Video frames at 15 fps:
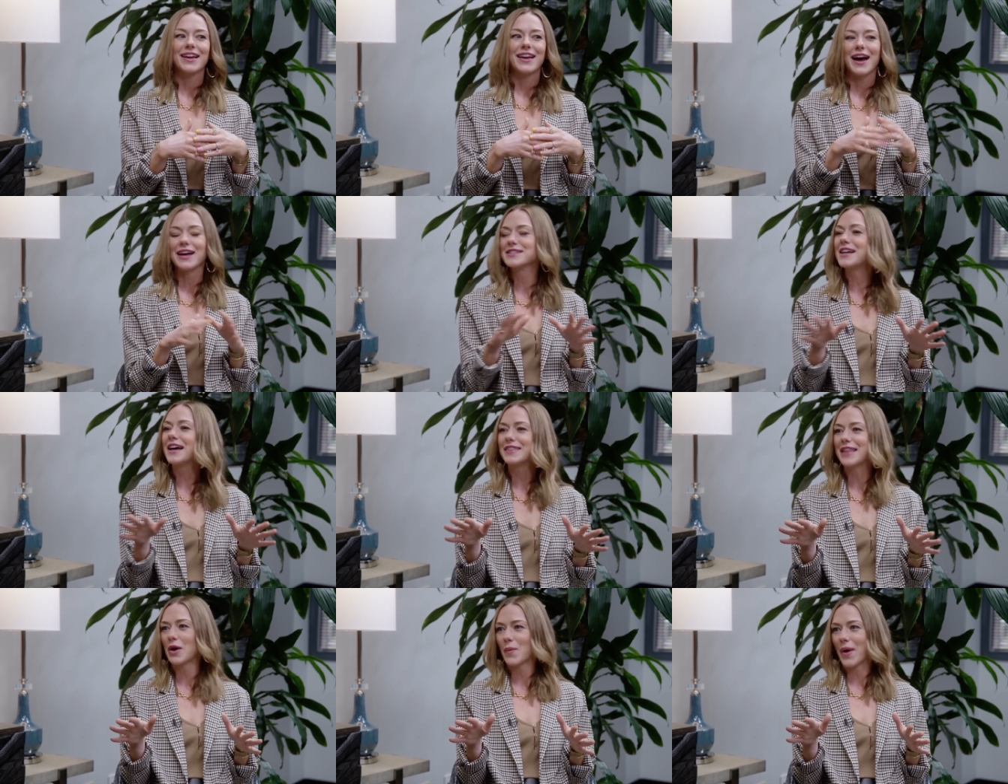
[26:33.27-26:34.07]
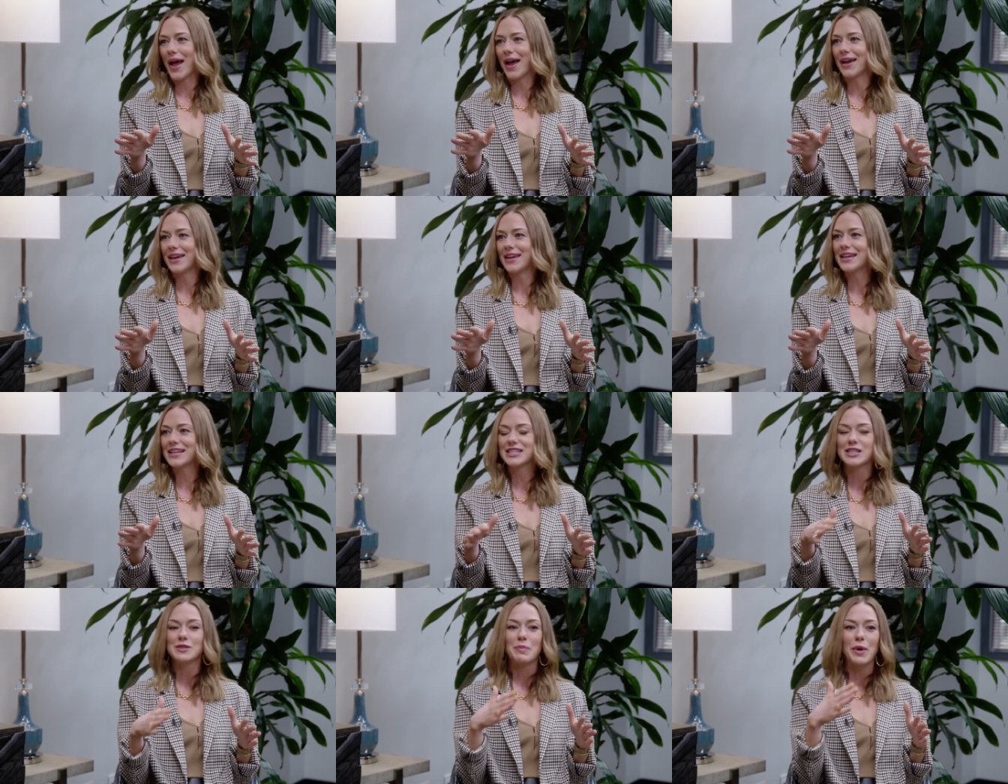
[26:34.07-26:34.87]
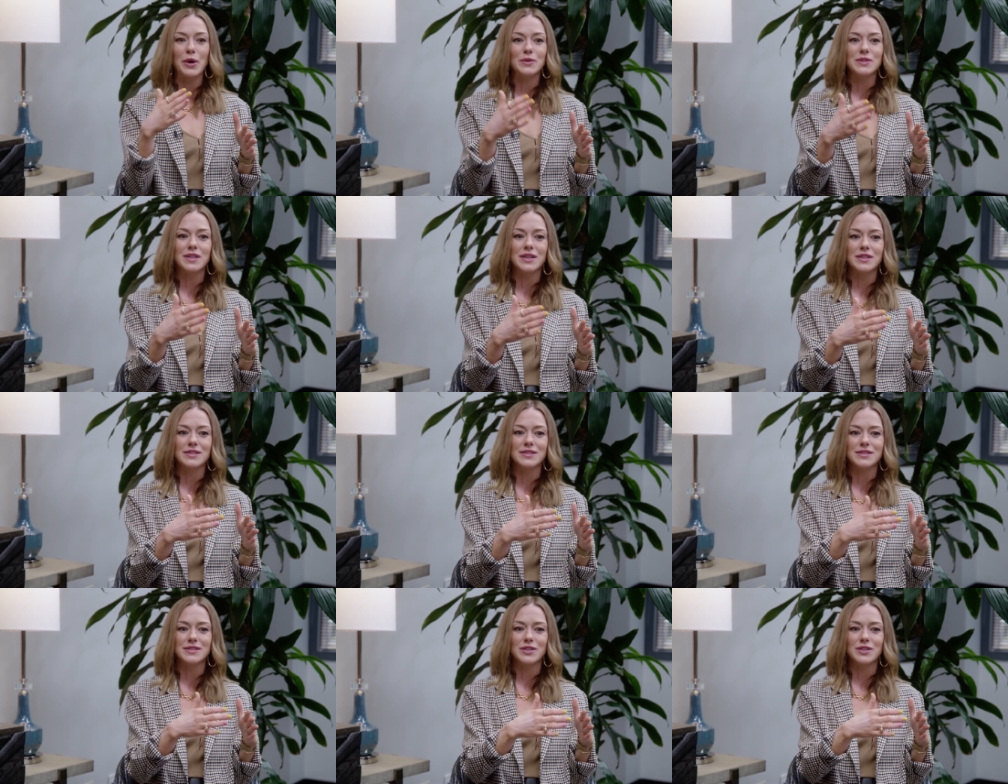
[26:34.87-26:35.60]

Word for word: God's not that way. He exposes